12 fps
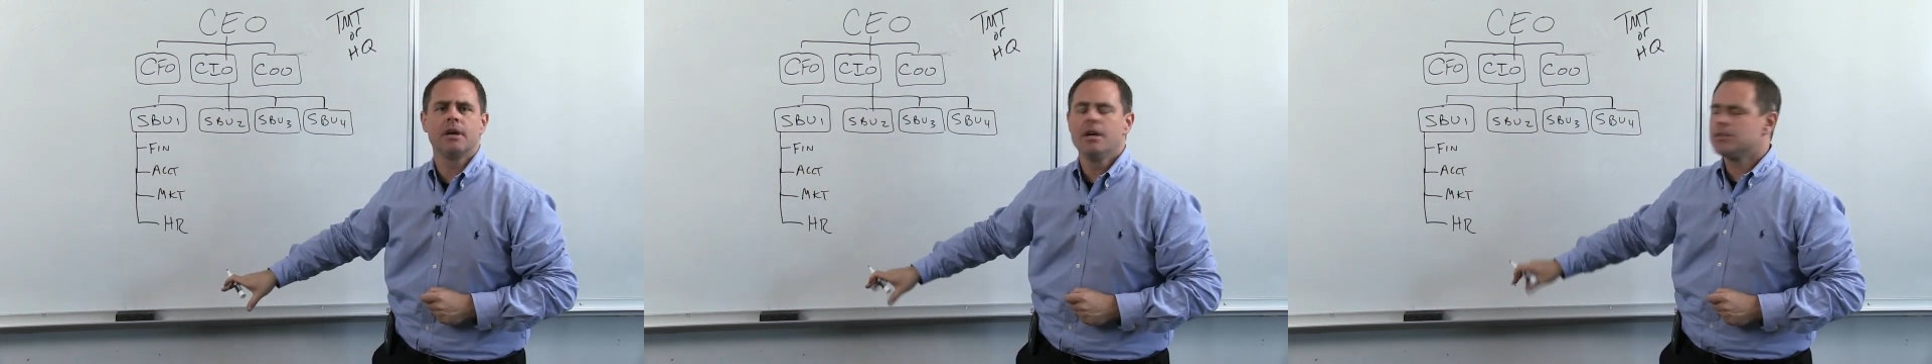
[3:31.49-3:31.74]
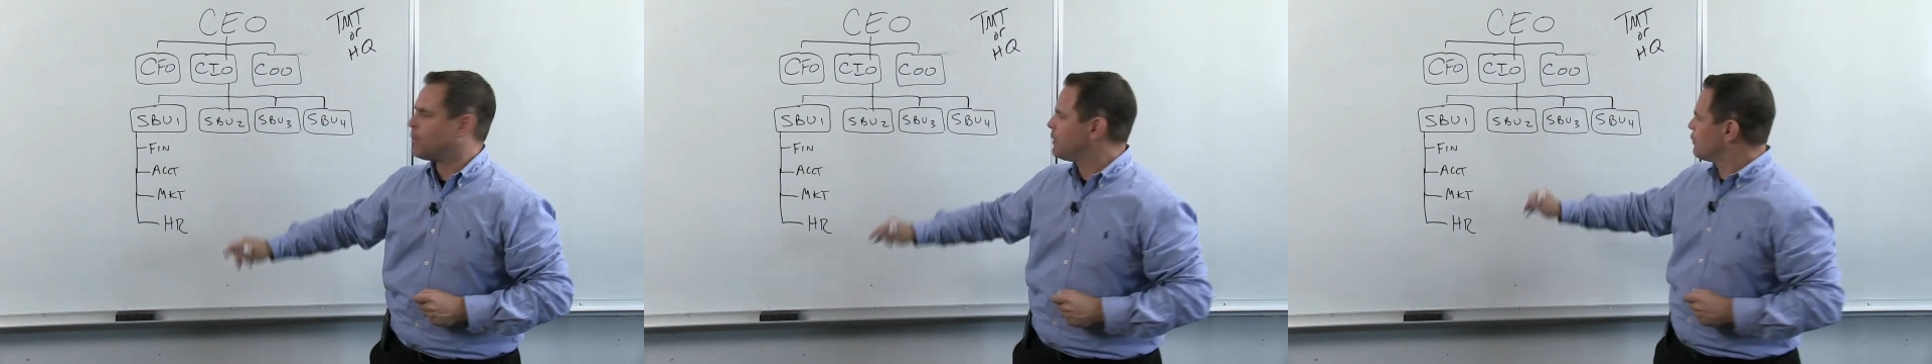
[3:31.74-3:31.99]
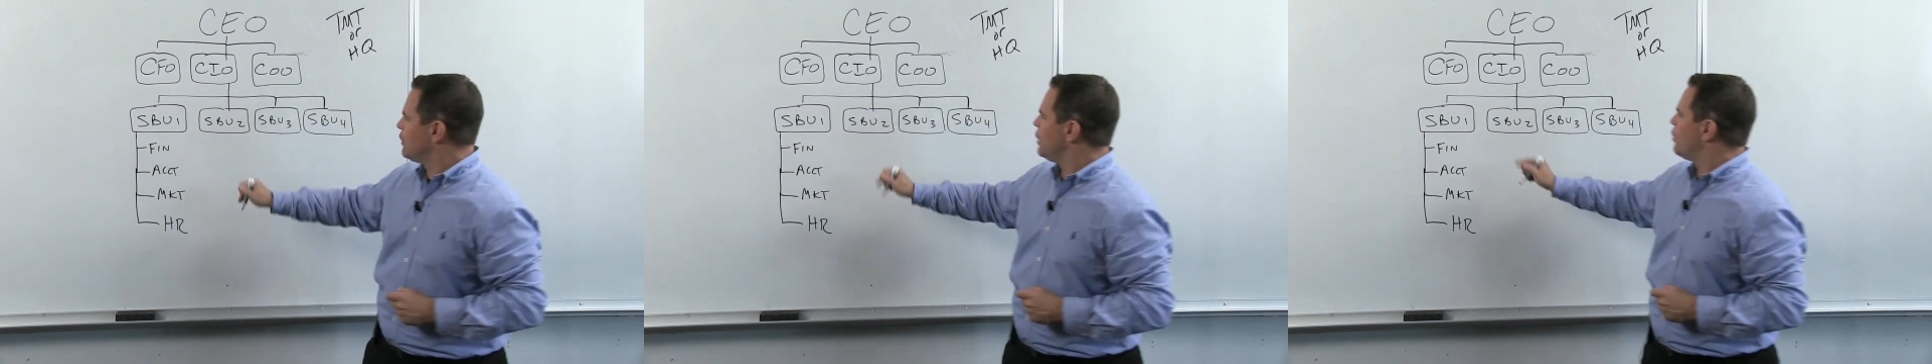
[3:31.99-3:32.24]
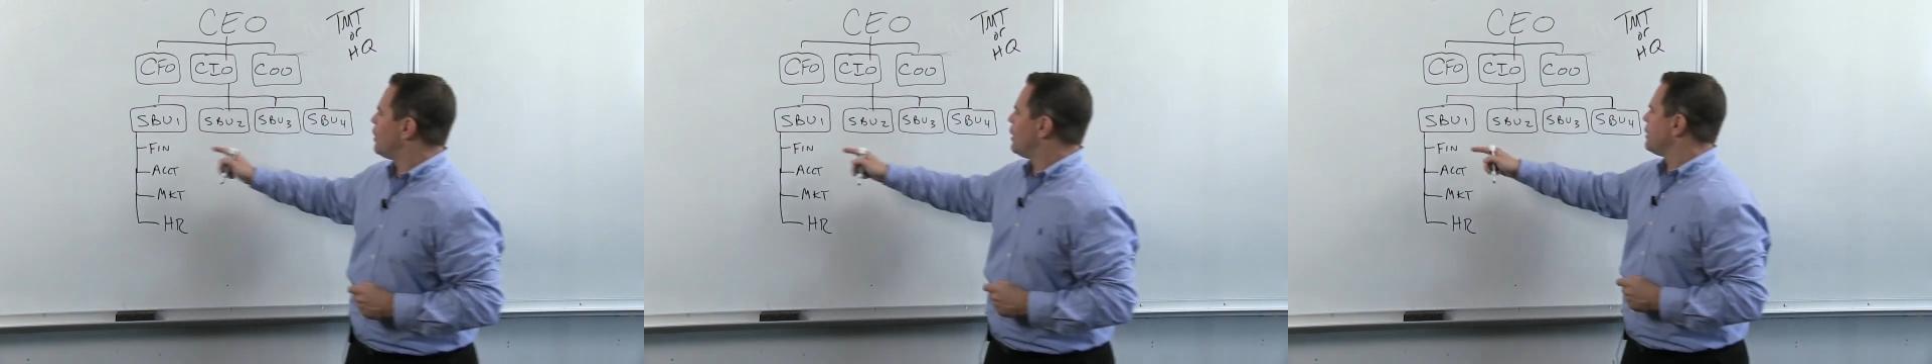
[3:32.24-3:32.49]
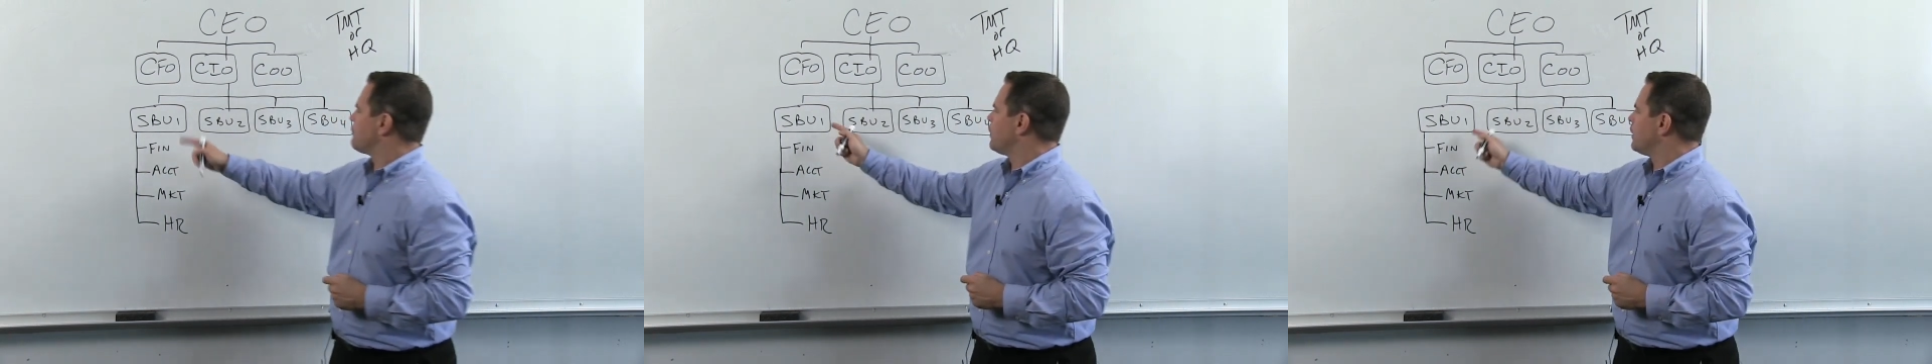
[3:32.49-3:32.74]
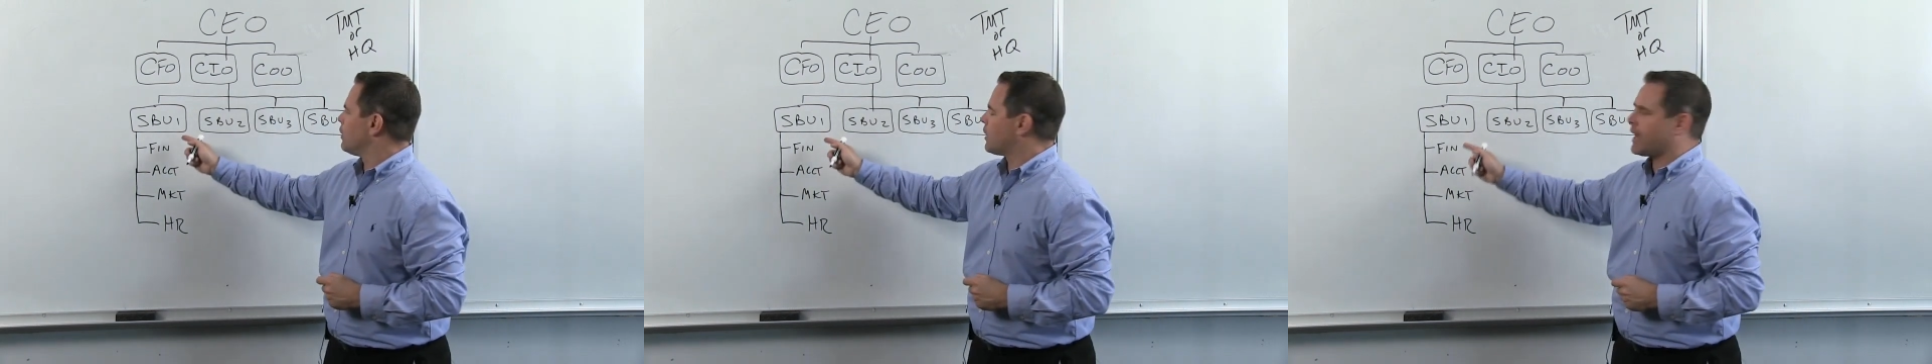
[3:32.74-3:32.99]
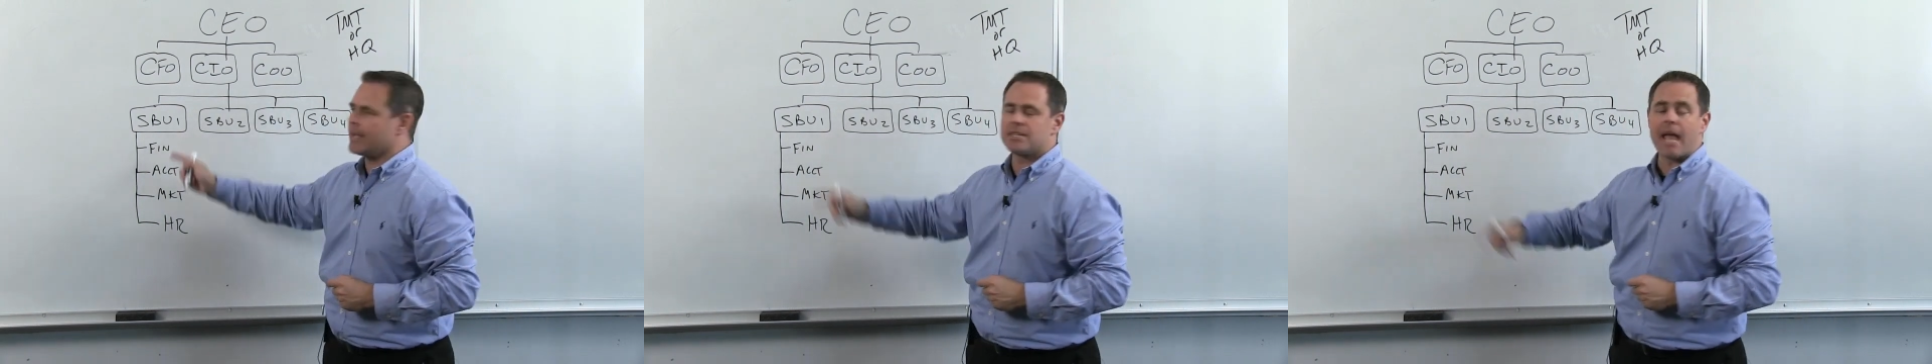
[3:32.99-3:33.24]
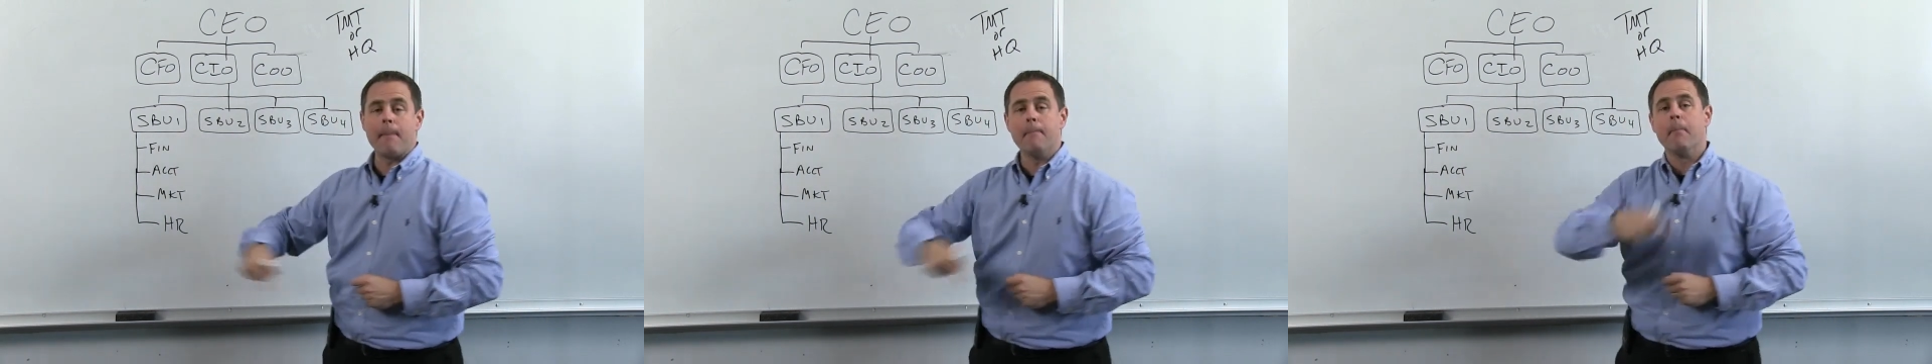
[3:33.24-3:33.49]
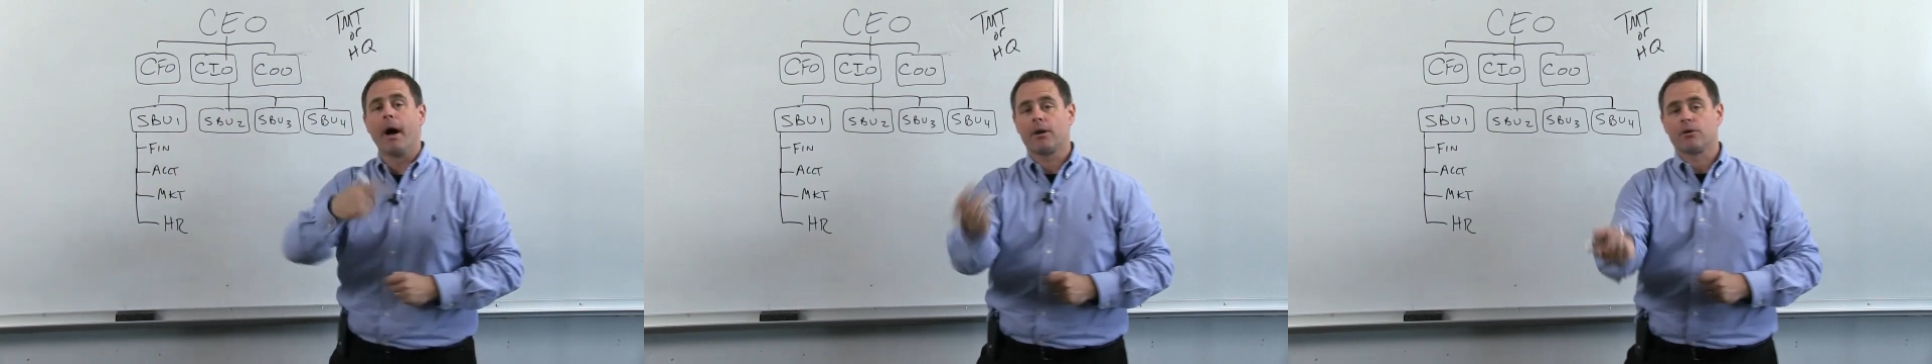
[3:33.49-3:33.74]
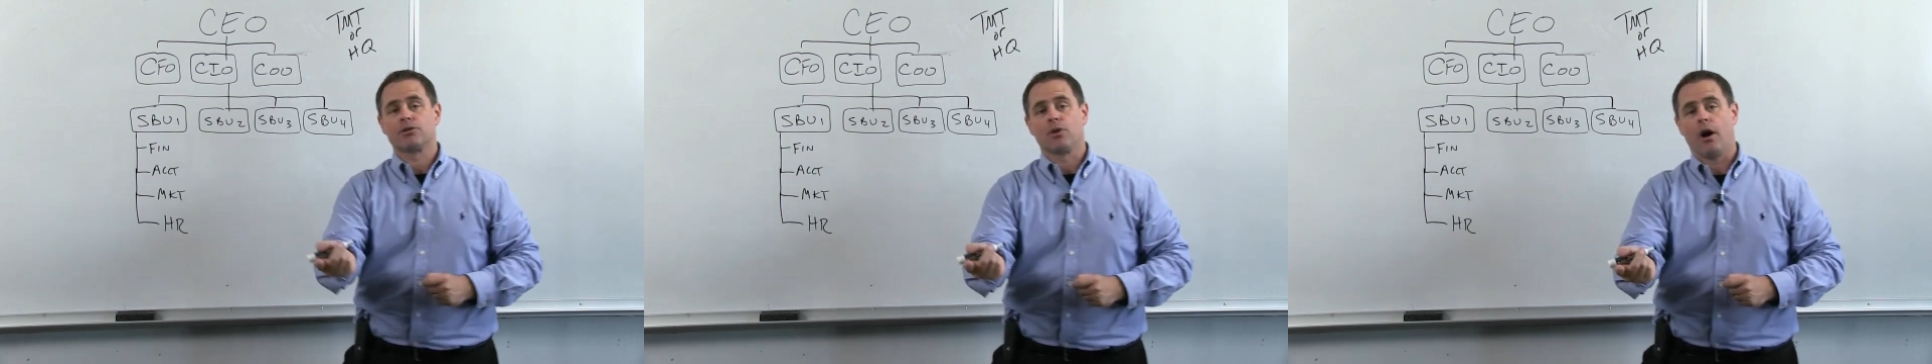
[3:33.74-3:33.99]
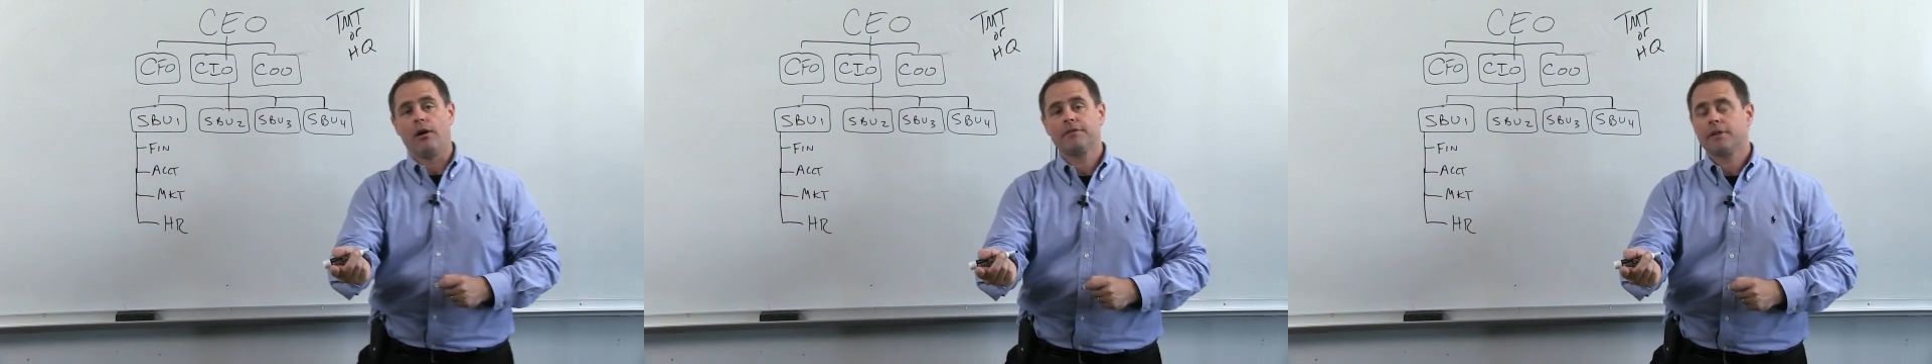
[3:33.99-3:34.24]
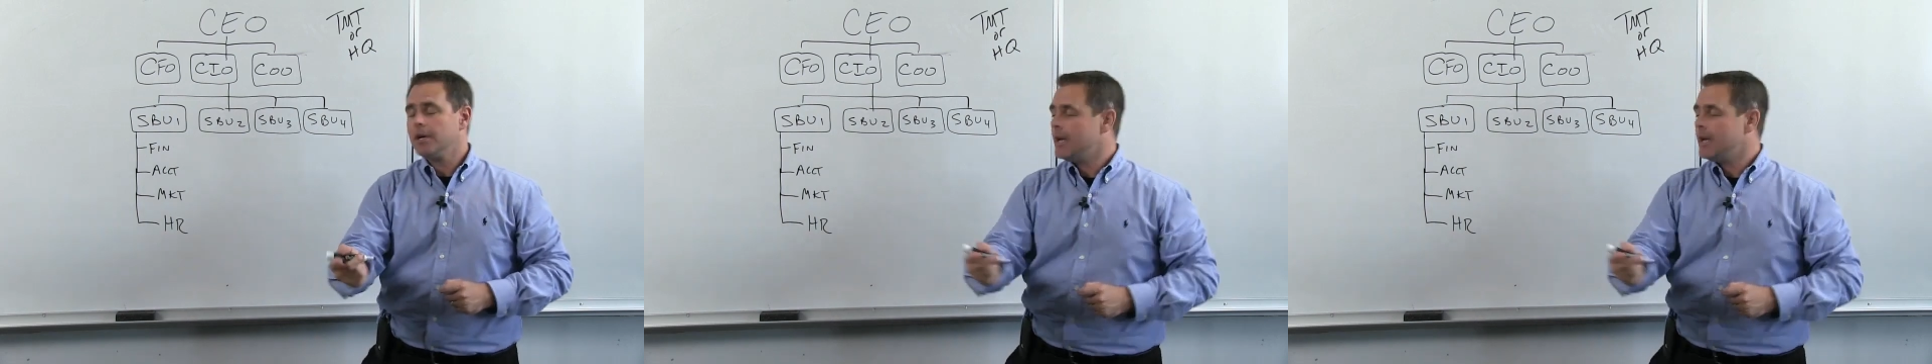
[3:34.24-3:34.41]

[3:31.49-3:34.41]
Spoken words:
So in the real world, if we were looking at, say, Microsoft,